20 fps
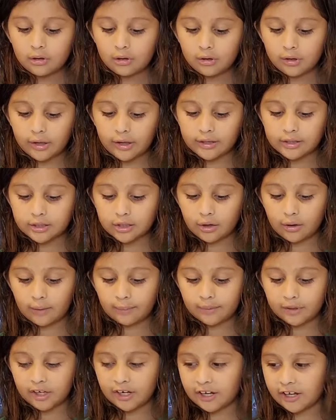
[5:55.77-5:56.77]
Okay, so
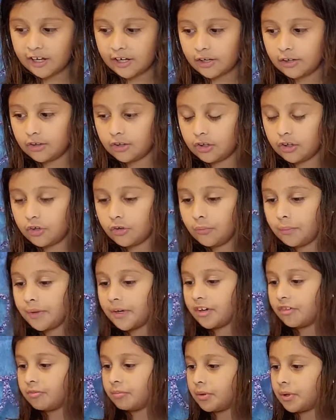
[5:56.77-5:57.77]
I'm gonna add a little
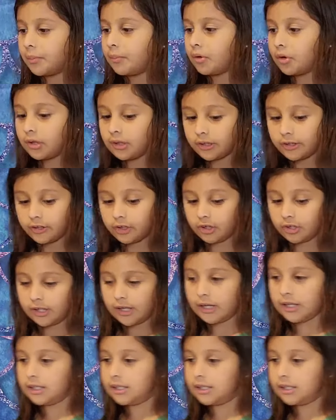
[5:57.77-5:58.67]
bit of purple glitter.